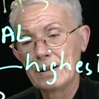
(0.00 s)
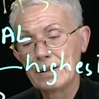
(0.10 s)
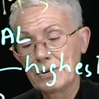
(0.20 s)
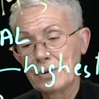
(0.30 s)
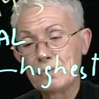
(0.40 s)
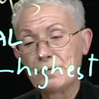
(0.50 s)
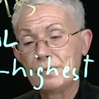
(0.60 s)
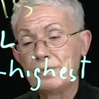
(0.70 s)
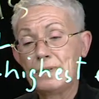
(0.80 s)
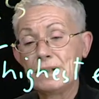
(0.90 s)
So
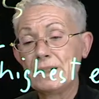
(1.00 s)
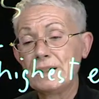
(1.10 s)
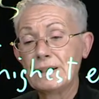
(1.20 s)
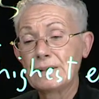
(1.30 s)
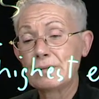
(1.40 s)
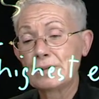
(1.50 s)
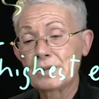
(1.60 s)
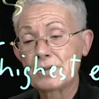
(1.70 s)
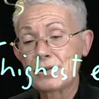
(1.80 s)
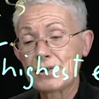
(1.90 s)
here
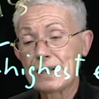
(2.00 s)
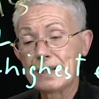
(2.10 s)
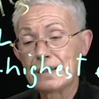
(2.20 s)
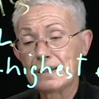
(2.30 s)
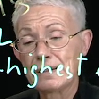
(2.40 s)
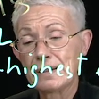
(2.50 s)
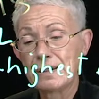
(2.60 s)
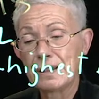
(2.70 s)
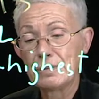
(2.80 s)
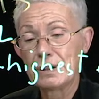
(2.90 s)
was the channel, and
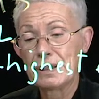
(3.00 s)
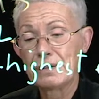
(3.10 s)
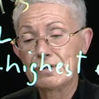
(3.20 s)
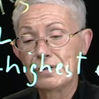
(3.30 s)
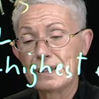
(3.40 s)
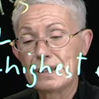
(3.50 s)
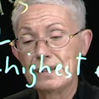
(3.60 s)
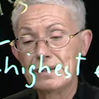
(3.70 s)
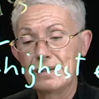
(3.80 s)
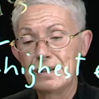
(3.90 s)
then we can
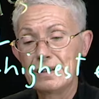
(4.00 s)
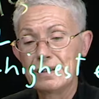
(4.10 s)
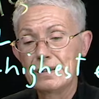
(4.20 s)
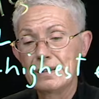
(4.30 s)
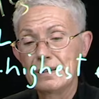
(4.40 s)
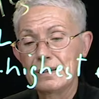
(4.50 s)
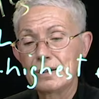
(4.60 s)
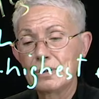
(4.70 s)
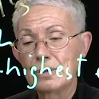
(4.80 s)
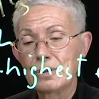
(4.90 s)
find a
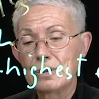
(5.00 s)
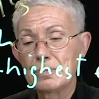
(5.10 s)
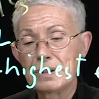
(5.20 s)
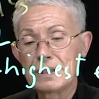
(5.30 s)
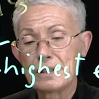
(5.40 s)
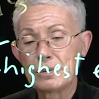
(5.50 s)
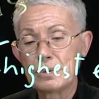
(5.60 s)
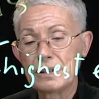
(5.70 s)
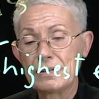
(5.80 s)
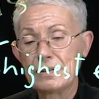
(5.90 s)
conglomerate
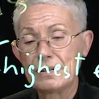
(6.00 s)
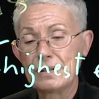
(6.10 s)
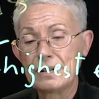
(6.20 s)
with